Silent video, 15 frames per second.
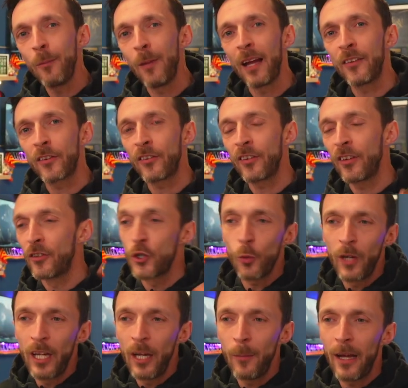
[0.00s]
Manderson,
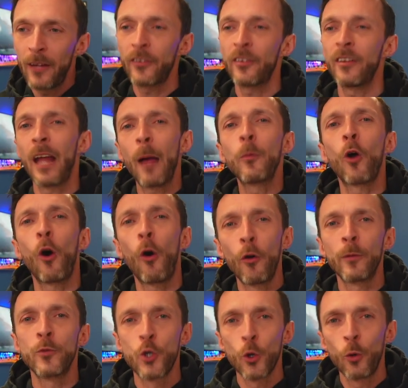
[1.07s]
Jokey Manderson, I'm calling
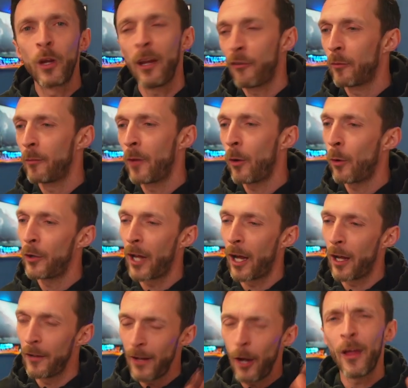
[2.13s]
him Jokey from now on.
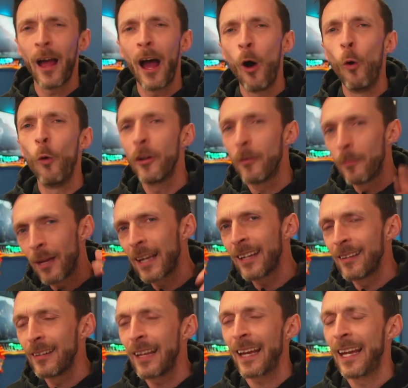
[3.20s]
Now that I own him, I
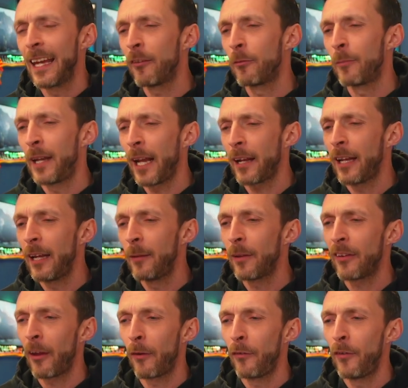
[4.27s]
can give him a nickname.
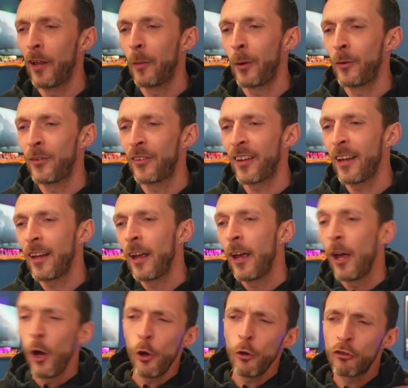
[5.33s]
That's how I feel about it.
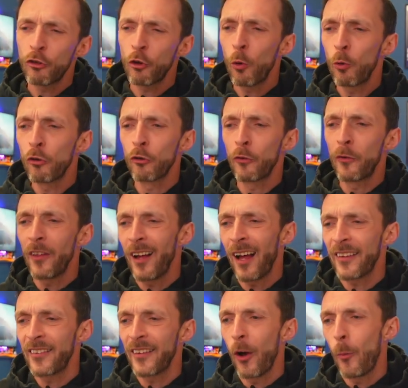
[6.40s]
Whose scores over the
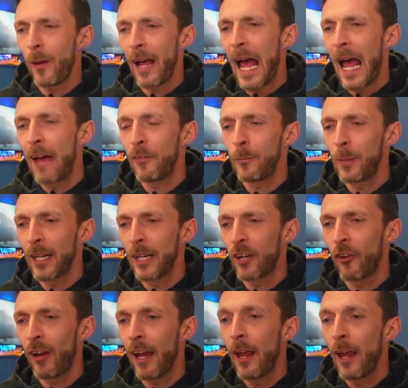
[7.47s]
last little bit haven't been
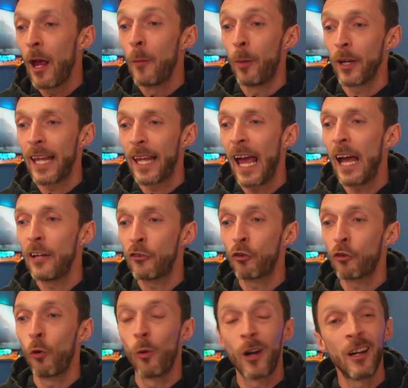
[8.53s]
great, but can
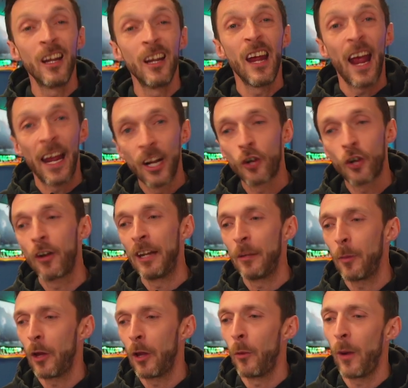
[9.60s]
score
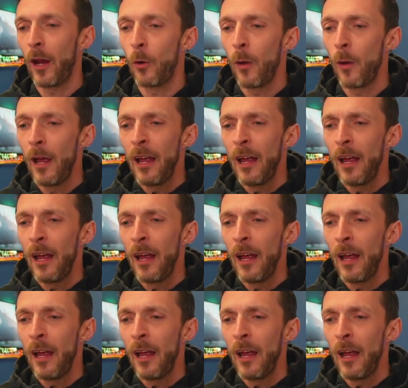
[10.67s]
incredibly well.